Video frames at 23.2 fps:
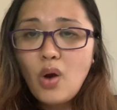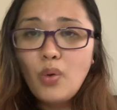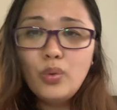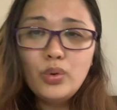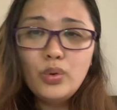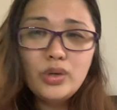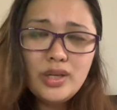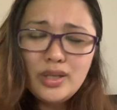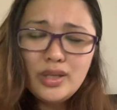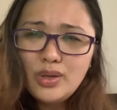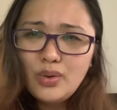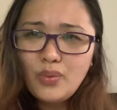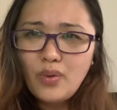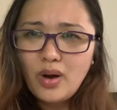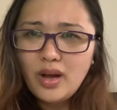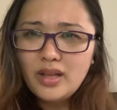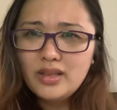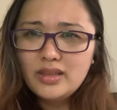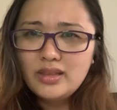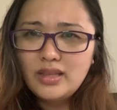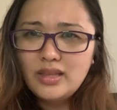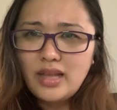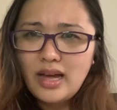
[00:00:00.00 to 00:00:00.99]
Wouldn't you
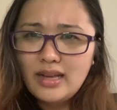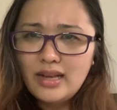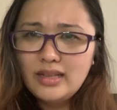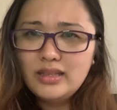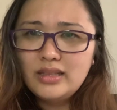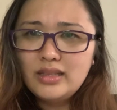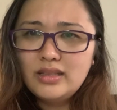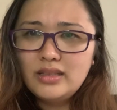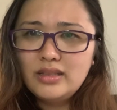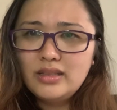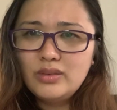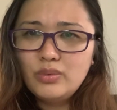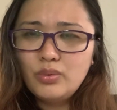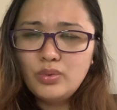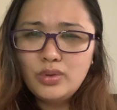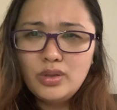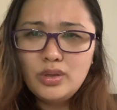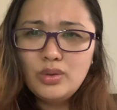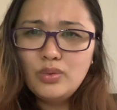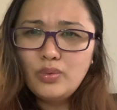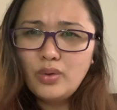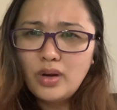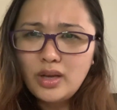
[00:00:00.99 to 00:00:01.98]
want that?
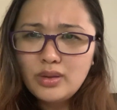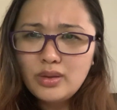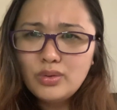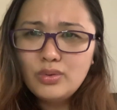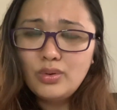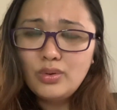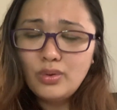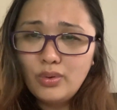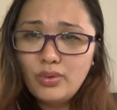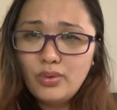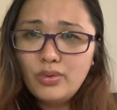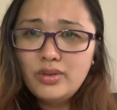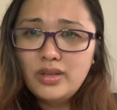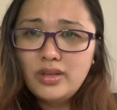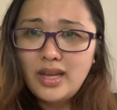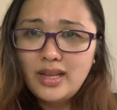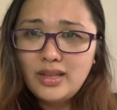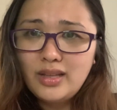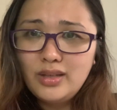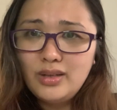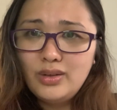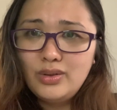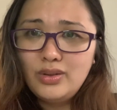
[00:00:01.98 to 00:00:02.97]
Wouldn't you want to know
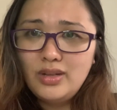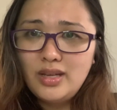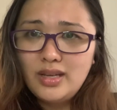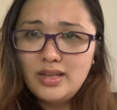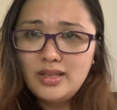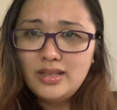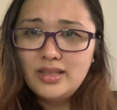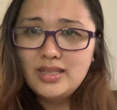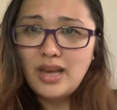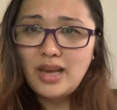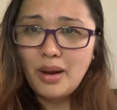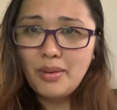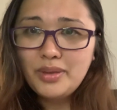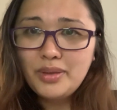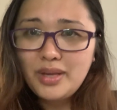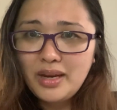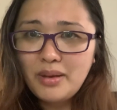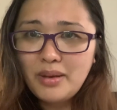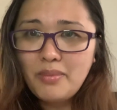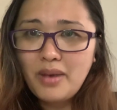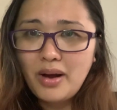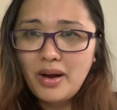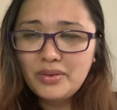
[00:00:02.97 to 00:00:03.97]
that you did
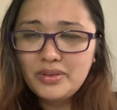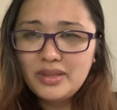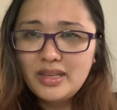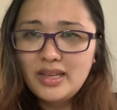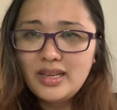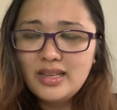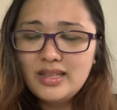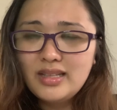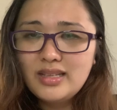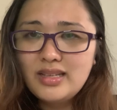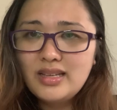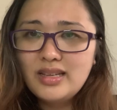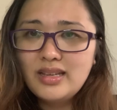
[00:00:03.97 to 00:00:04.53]
something about it?